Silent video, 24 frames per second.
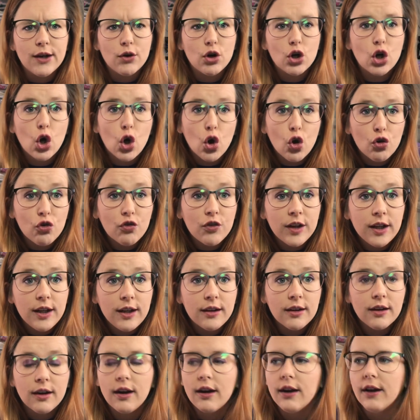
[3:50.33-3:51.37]
coffee,
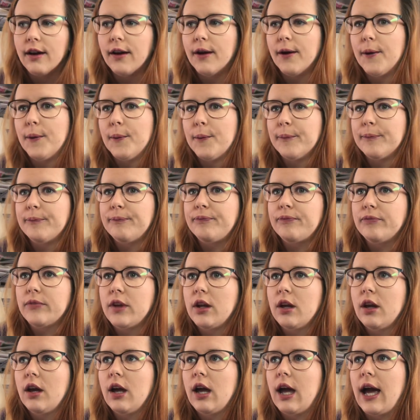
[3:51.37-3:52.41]

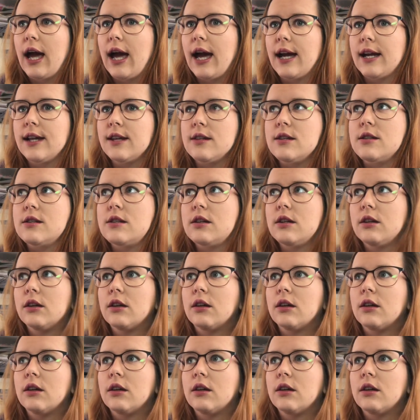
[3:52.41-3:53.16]
and